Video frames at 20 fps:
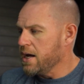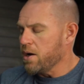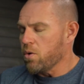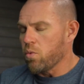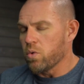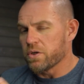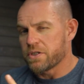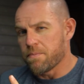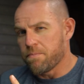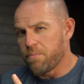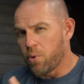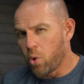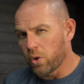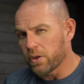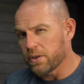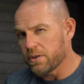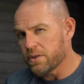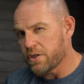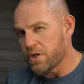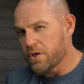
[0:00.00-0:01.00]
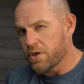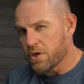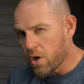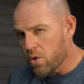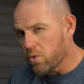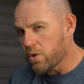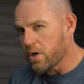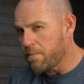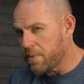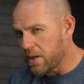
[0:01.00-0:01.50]
What's important to
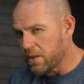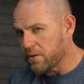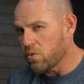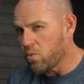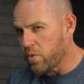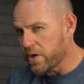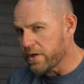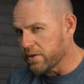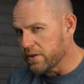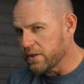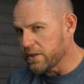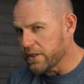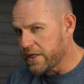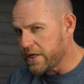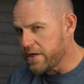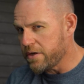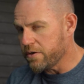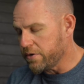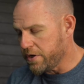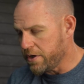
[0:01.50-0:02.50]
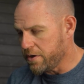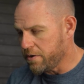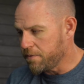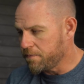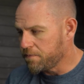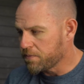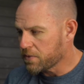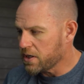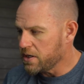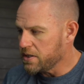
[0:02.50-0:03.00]
note about the Wheel in the Keel here
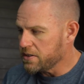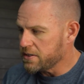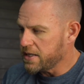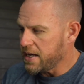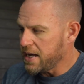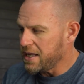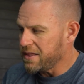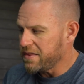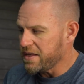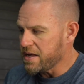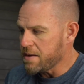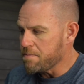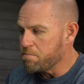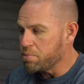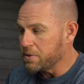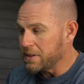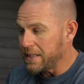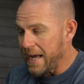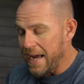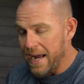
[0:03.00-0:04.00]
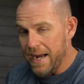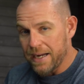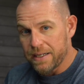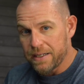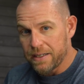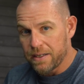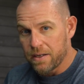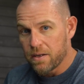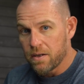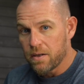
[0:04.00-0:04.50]
is that the
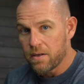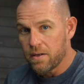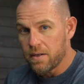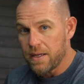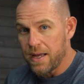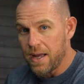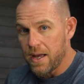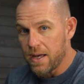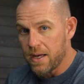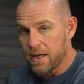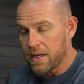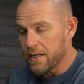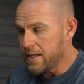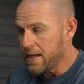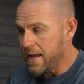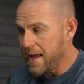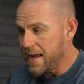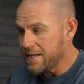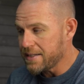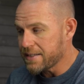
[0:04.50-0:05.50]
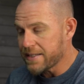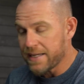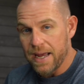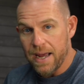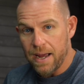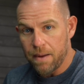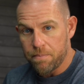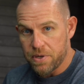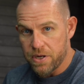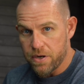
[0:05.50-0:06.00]
black end
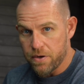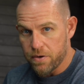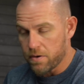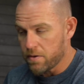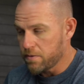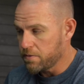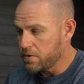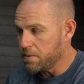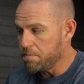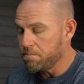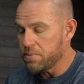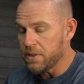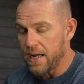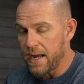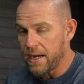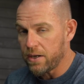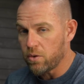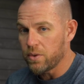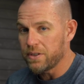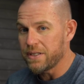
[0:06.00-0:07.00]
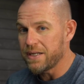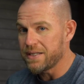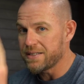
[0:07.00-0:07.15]
cap here, the black one that